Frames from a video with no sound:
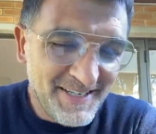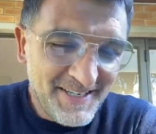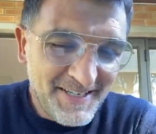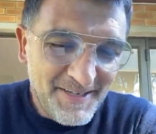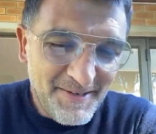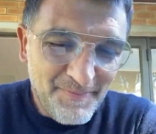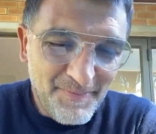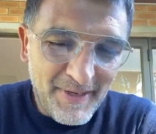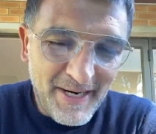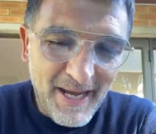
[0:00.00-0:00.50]

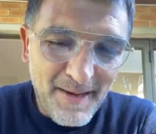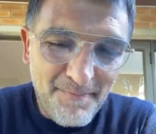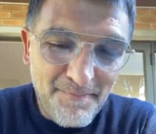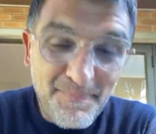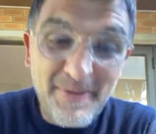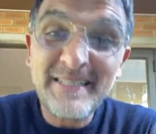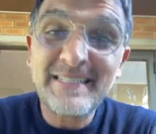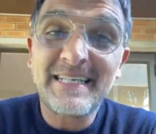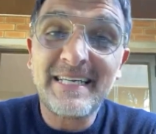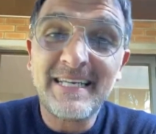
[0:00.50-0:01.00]
But I'm
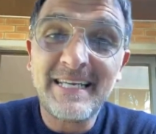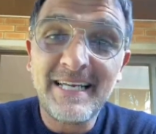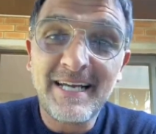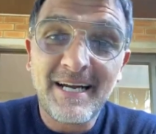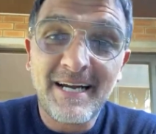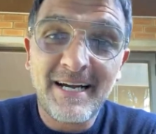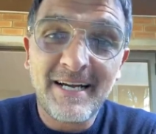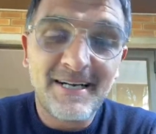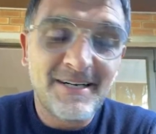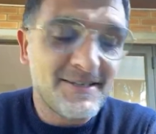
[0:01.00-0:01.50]
busy
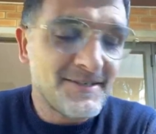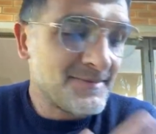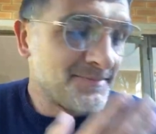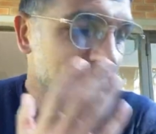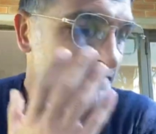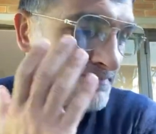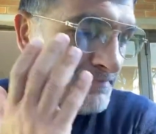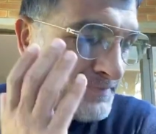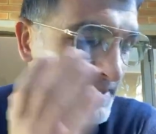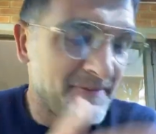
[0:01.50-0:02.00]

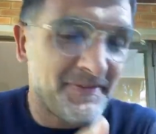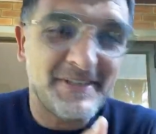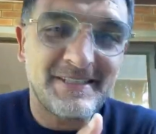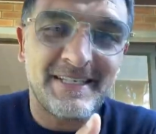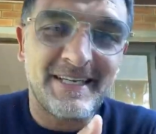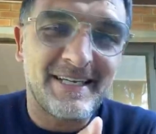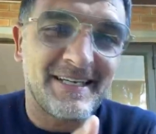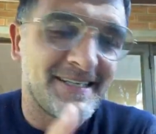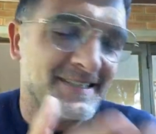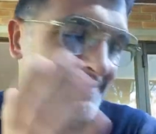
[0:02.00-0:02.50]

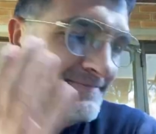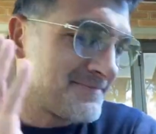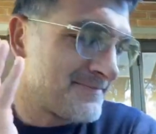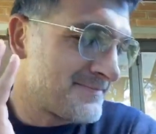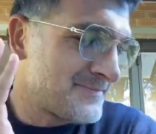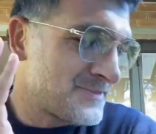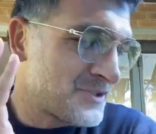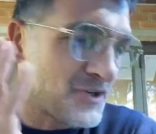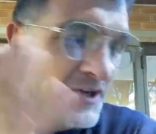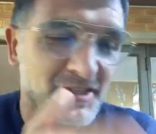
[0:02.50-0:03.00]
pivoting,
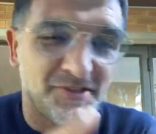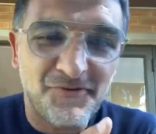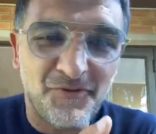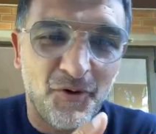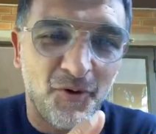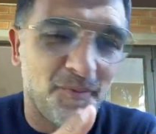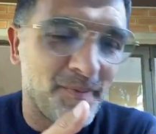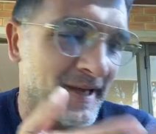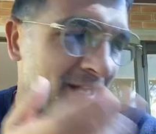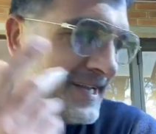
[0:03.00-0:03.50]

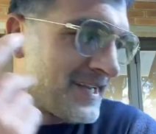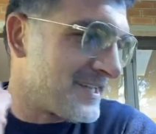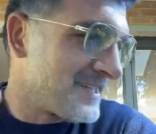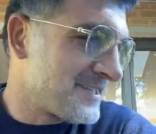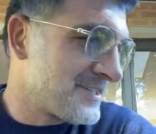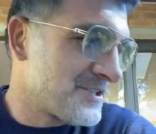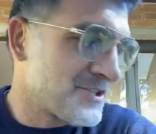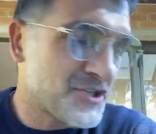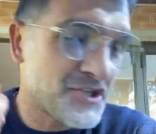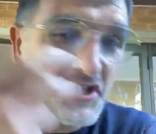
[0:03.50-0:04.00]
transforming,
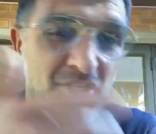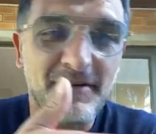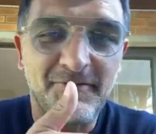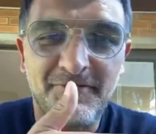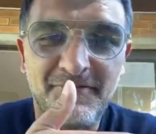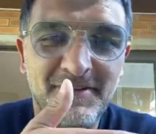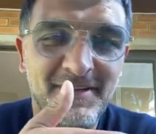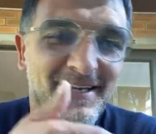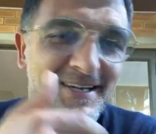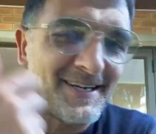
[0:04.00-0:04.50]

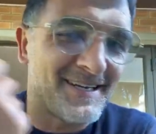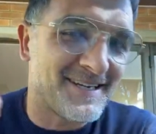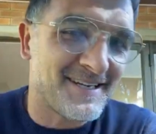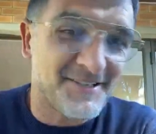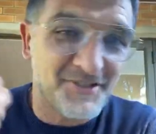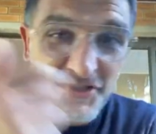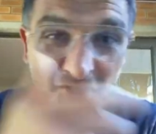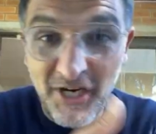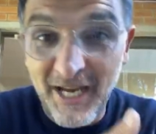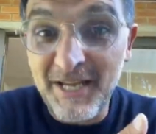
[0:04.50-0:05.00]

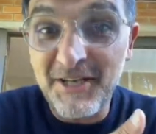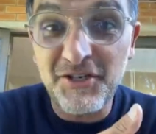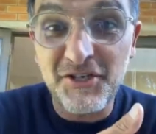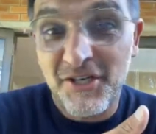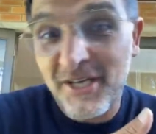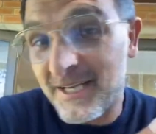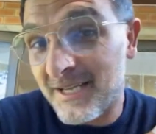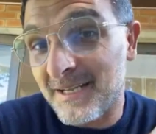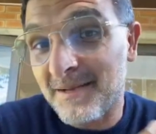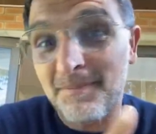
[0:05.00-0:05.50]
shifting,
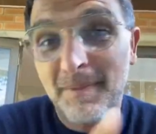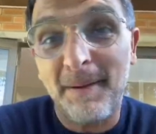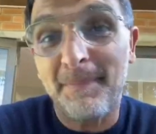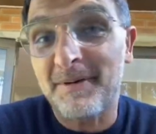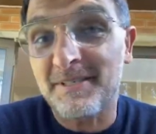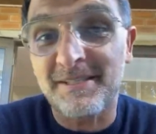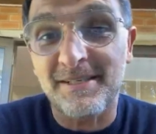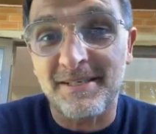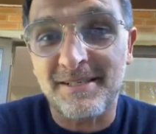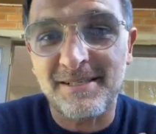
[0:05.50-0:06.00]
changing my
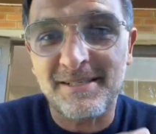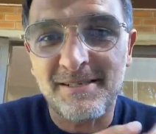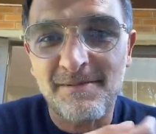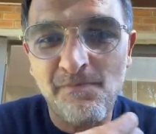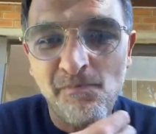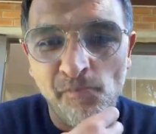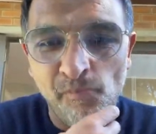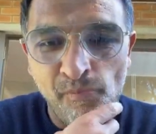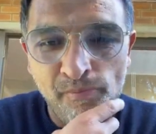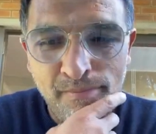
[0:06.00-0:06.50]
business.
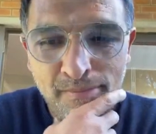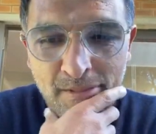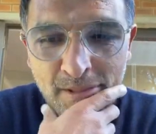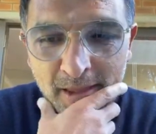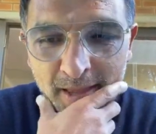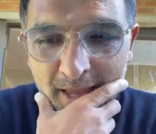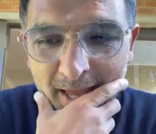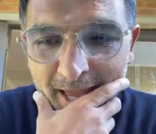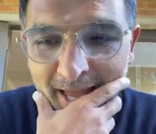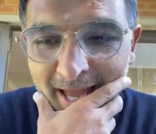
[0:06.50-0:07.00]

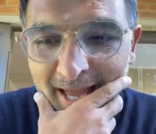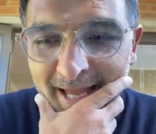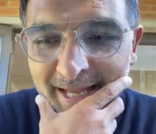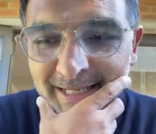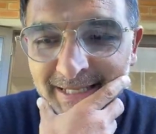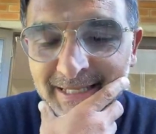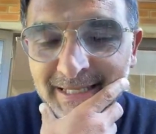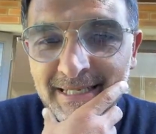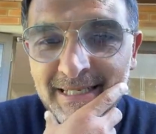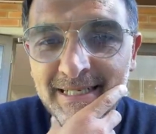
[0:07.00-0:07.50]

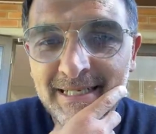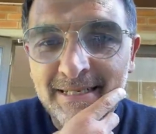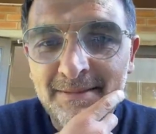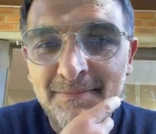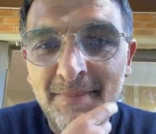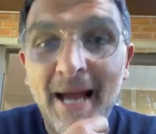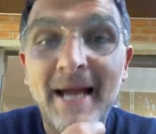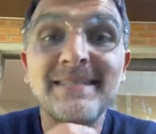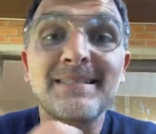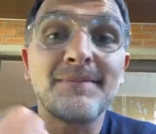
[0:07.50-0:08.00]
And
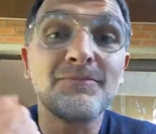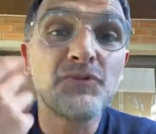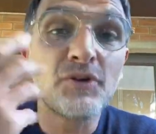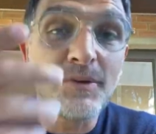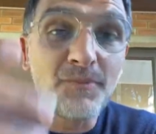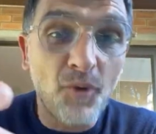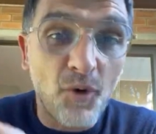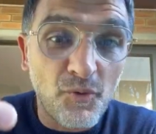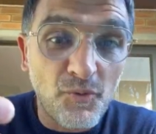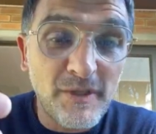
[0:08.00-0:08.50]
as I'm
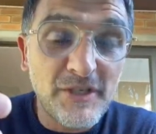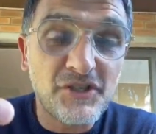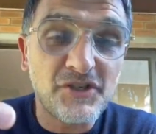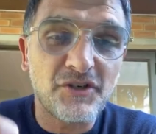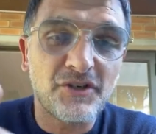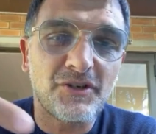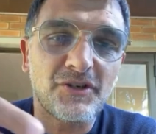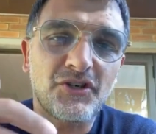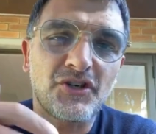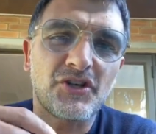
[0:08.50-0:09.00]
doing more
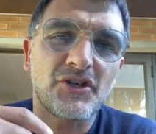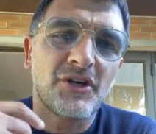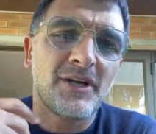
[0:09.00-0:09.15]
research,